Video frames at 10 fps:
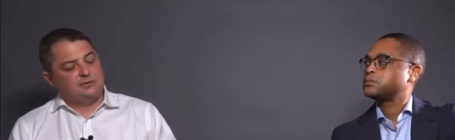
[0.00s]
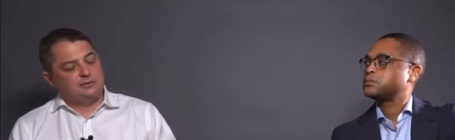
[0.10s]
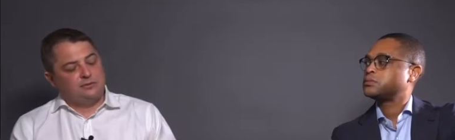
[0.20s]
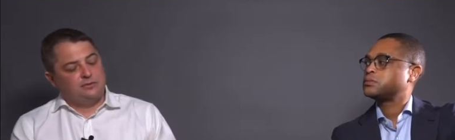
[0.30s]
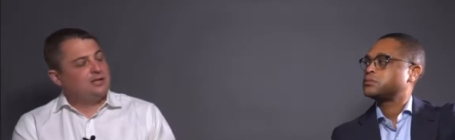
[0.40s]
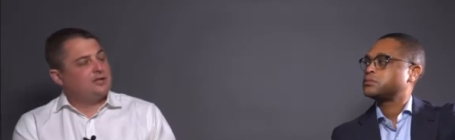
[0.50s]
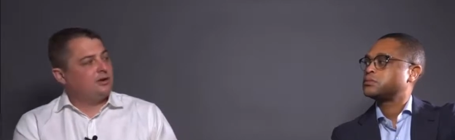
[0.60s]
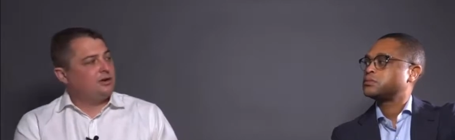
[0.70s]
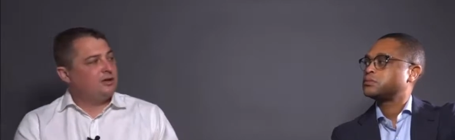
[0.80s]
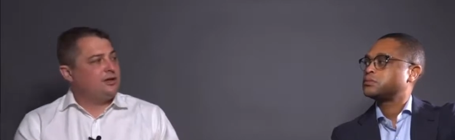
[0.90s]
Speaker 1: comes from
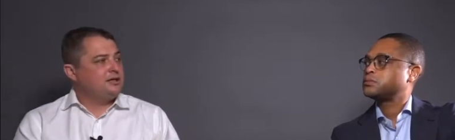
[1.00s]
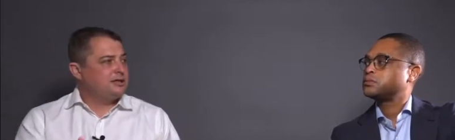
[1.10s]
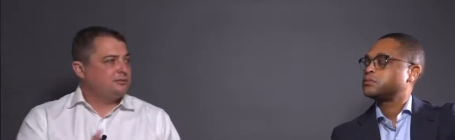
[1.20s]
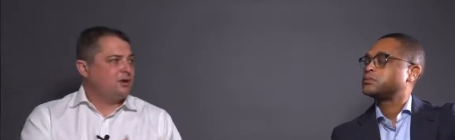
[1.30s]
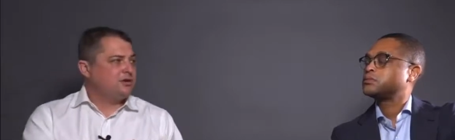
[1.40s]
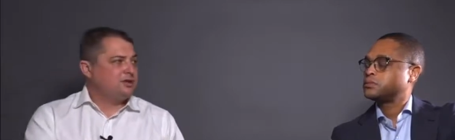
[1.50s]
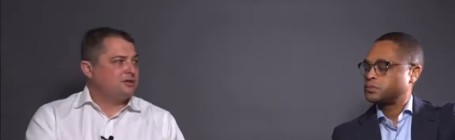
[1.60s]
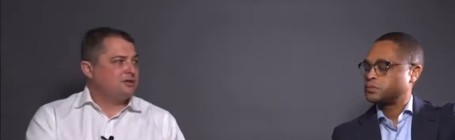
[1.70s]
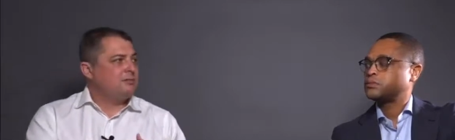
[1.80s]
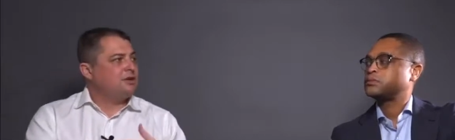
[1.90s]
feedstock into the
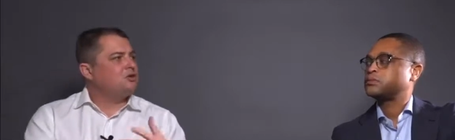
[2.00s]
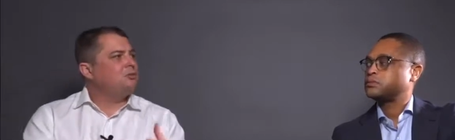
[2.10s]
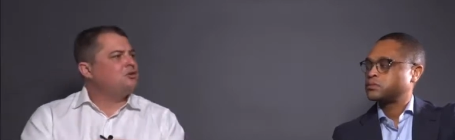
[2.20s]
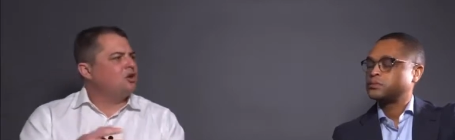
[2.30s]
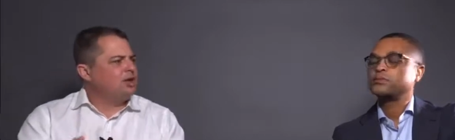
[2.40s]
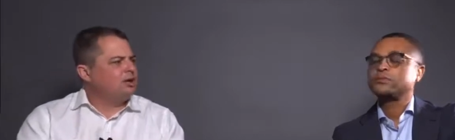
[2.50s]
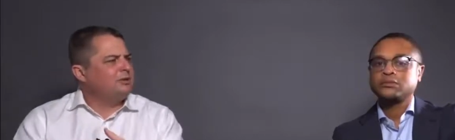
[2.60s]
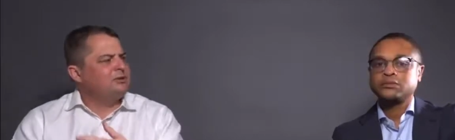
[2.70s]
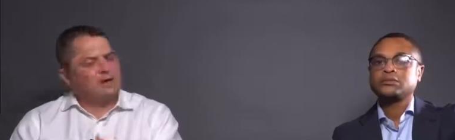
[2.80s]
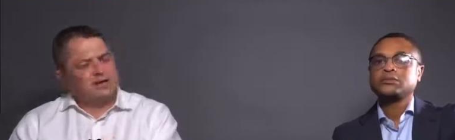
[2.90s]
process that makes your
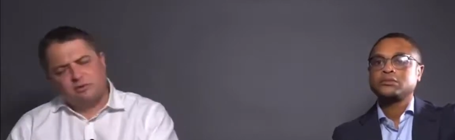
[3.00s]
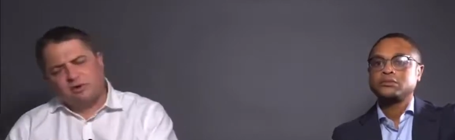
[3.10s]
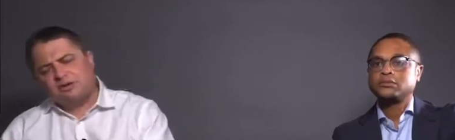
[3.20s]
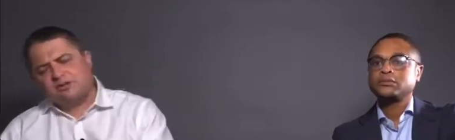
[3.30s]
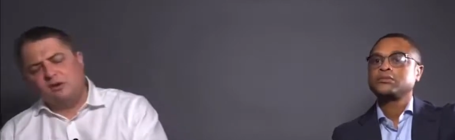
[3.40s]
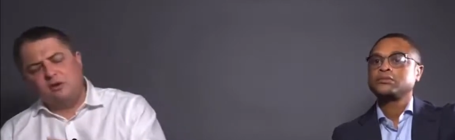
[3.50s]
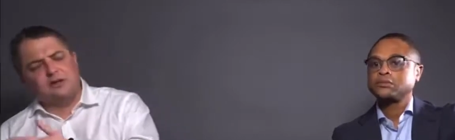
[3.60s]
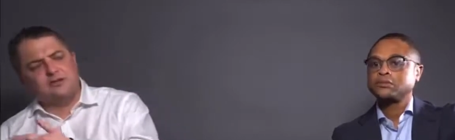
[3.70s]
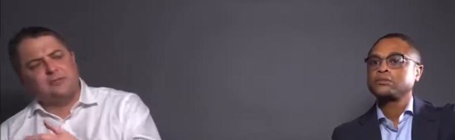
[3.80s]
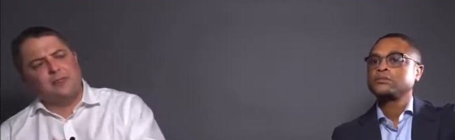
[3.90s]
petroleum and wax products and
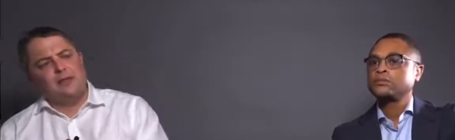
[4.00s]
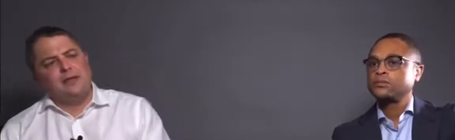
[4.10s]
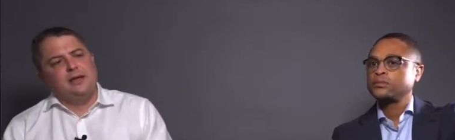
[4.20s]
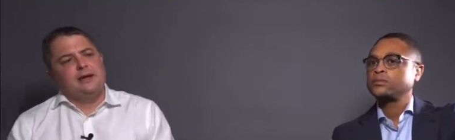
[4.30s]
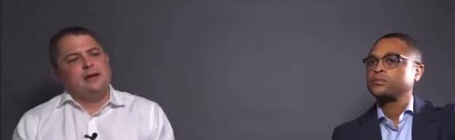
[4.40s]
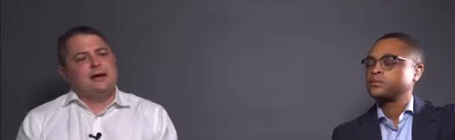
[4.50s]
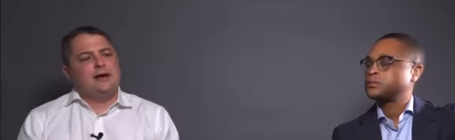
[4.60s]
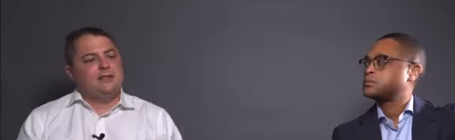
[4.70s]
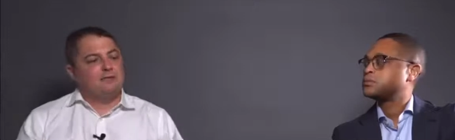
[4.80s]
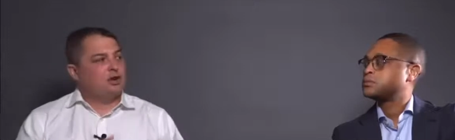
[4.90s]
oils.
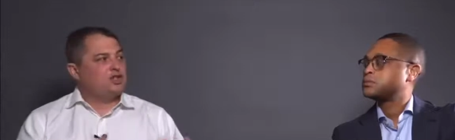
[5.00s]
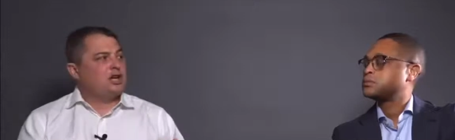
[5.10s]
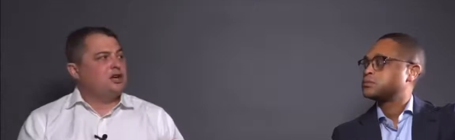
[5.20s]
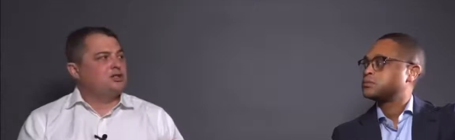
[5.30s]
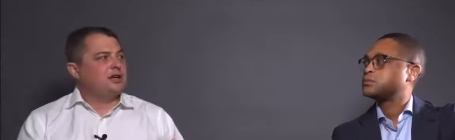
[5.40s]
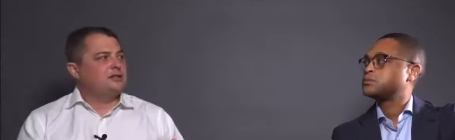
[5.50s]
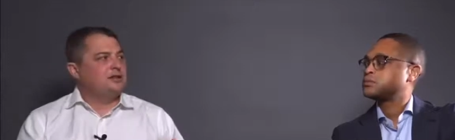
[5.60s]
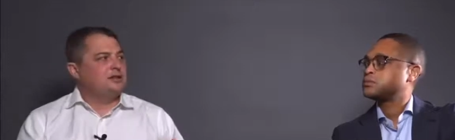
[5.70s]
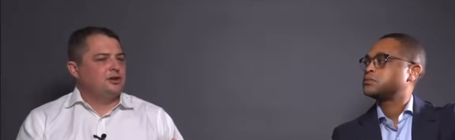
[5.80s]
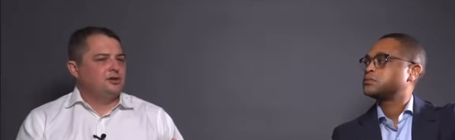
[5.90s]
Uh, and they've got to change that.
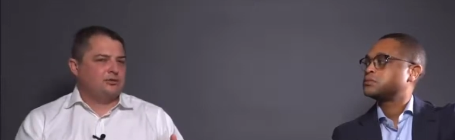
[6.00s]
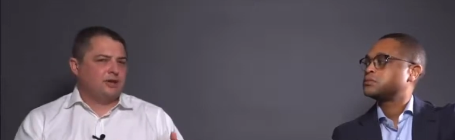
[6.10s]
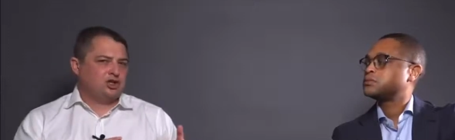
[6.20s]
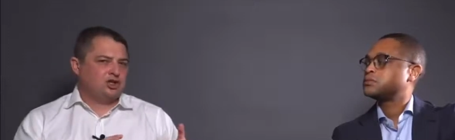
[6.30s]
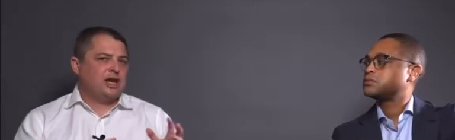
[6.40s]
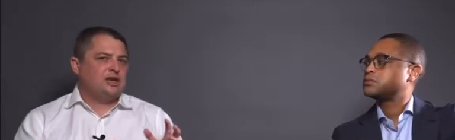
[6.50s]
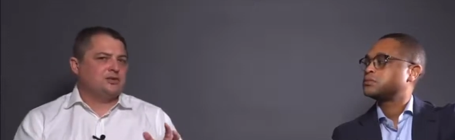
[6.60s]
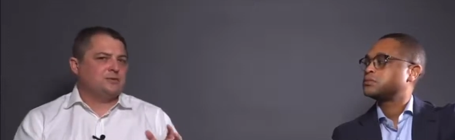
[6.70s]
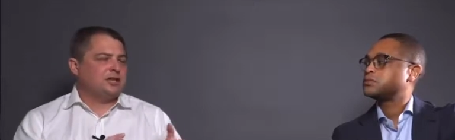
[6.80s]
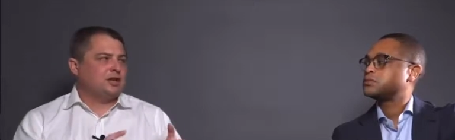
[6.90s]
So if that
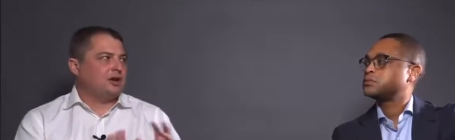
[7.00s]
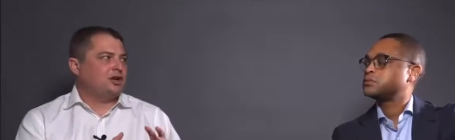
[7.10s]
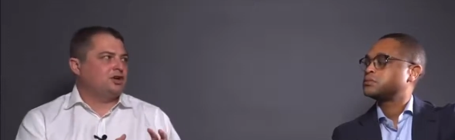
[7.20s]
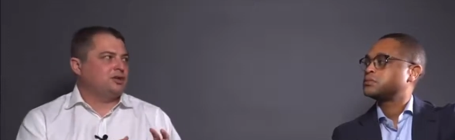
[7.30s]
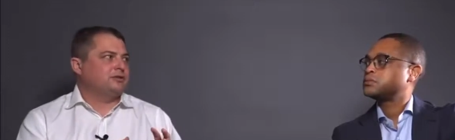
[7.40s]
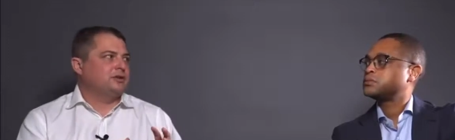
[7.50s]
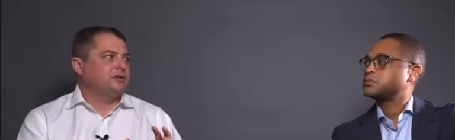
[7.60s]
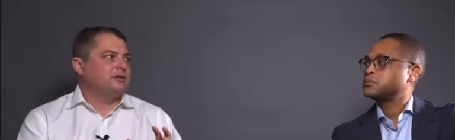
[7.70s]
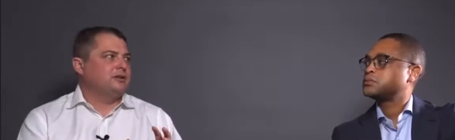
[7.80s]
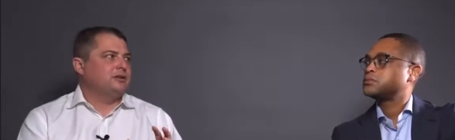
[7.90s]
changes, we see a radical shift.
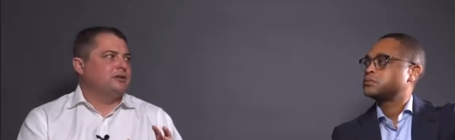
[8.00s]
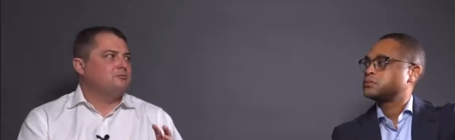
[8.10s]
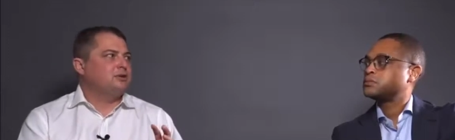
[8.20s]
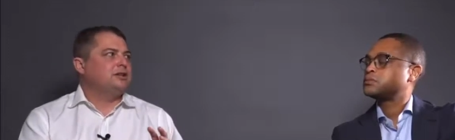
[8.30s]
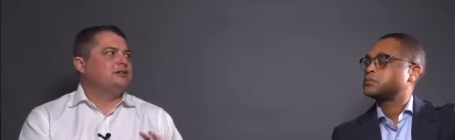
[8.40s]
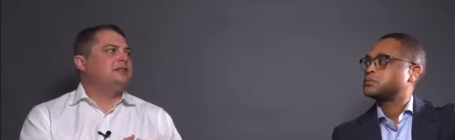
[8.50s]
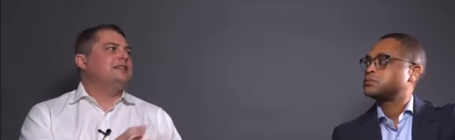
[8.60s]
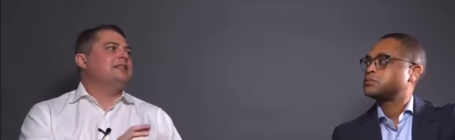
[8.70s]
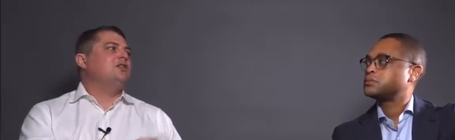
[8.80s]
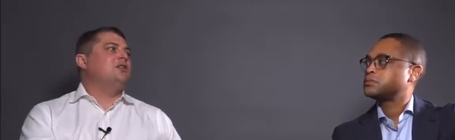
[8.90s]
But until
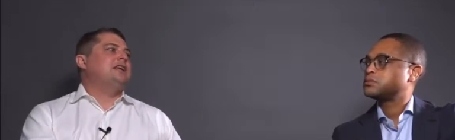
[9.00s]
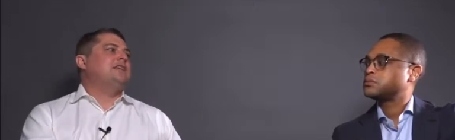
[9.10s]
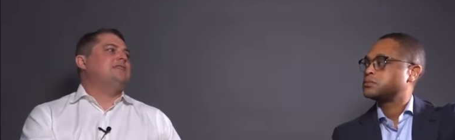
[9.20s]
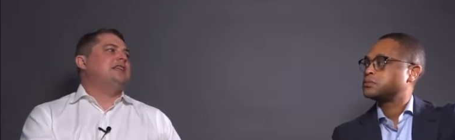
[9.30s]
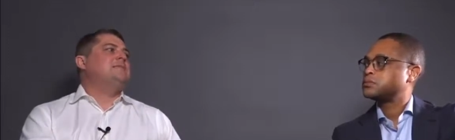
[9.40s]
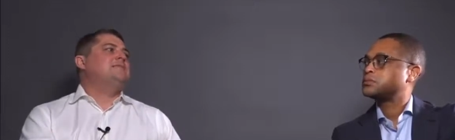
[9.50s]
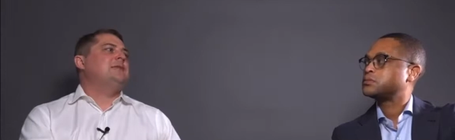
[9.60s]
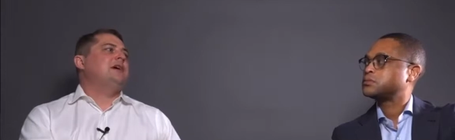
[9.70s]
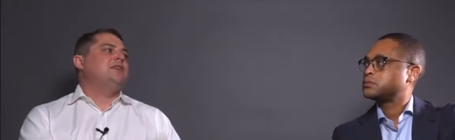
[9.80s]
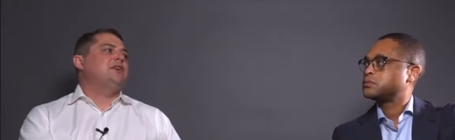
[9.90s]
then, they can't get there,
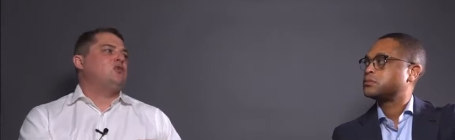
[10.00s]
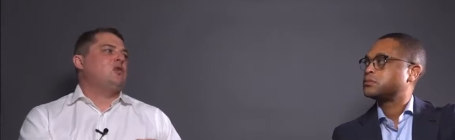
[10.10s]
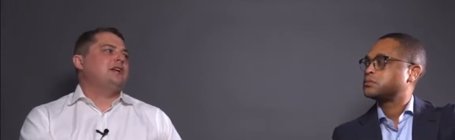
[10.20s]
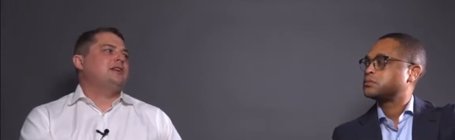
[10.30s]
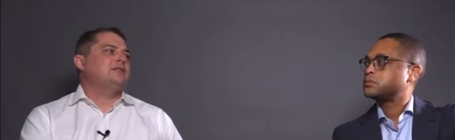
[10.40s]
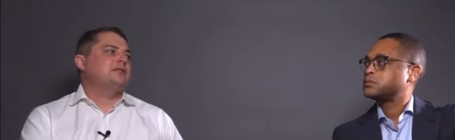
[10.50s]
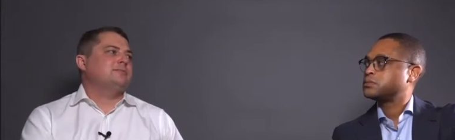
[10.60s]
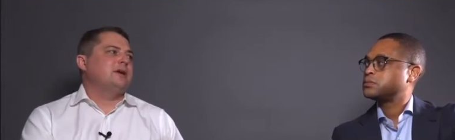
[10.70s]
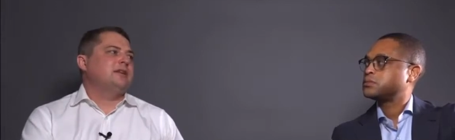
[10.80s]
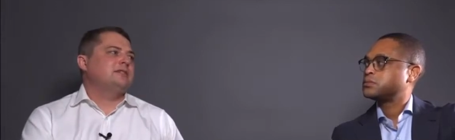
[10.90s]
and they're in quite a
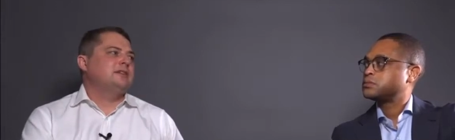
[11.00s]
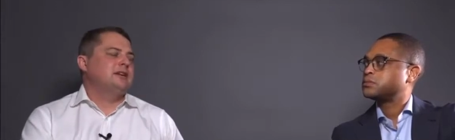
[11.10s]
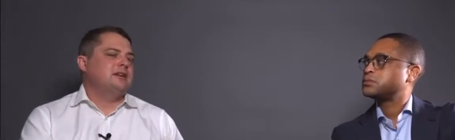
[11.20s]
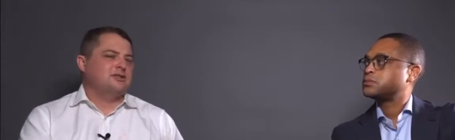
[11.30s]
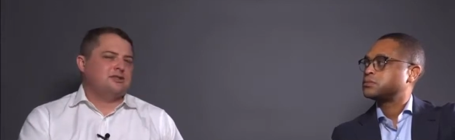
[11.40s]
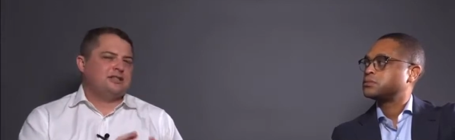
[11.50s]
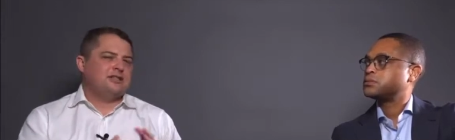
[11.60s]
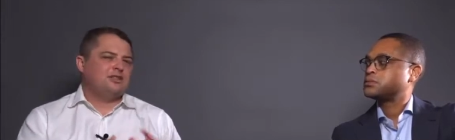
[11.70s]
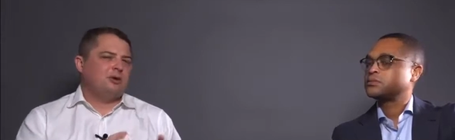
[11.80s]
difficult space. So that's an